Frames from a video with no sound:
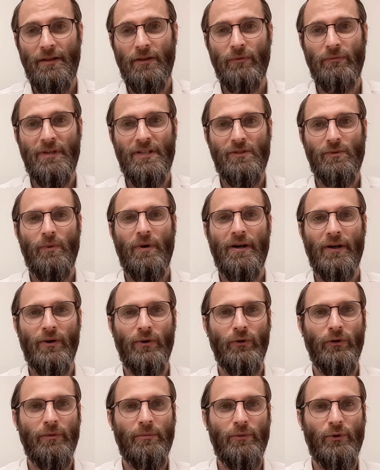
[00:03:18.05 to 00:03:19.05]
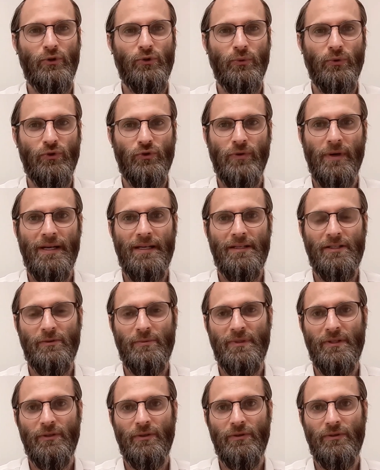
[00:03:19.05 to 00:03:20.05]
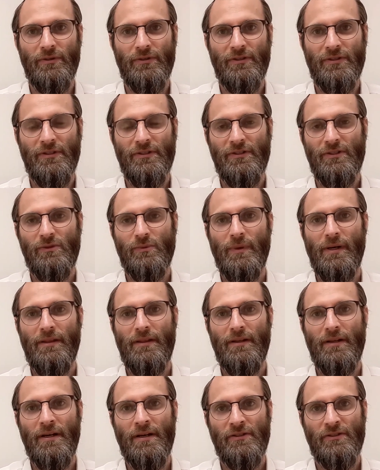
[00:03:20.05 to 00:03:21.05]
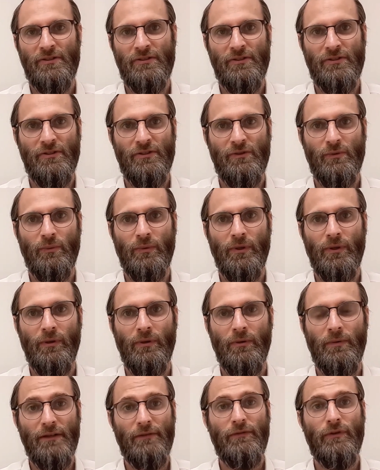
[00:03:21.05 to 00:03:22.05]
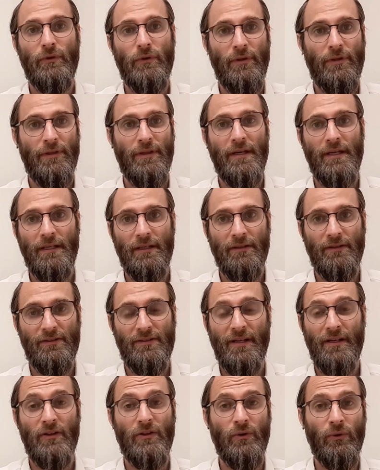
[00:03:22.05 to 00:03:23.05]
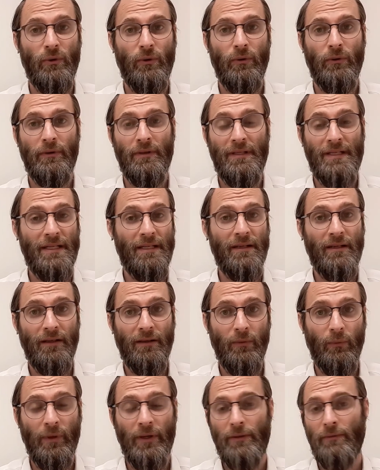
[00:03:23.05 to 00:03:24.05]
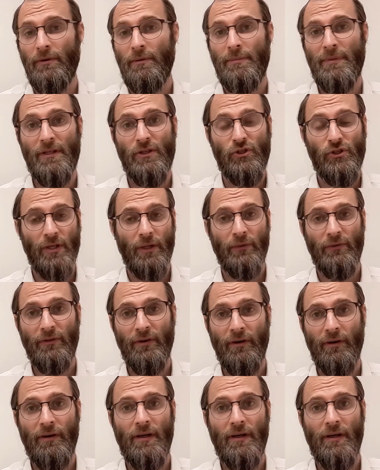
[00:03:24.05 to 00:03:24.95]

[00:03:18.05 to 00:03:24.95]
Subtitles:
And the reason why I call it mutual trade is because this is where the narcissist will give you things that you're needing, whether it be shelter,